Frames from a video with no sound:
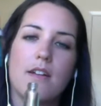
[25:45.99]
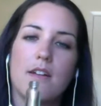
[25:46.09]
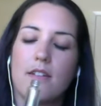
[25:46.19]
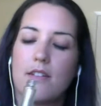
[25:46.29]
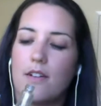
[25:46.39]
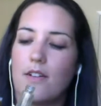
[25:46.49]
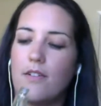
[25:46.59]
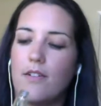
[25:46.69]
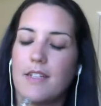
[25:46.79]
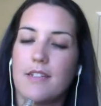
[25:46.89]

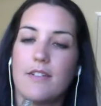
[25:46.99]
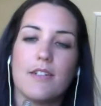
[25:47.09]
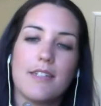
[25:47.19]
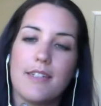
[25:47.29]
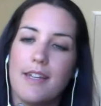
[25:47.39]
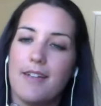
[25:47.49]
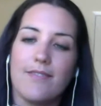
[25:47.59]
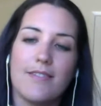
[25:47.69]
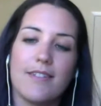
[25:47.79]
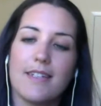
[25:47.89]
So as you can see,
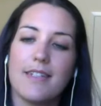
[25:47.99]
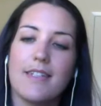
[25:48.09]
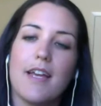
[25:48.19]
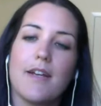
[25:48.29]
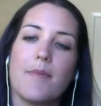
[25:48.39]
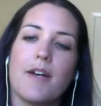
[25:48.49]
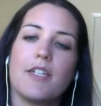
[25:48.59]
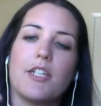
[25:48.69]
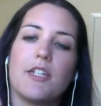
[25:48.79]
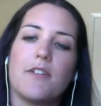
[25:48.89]
doesn't take
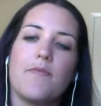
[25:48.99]
much.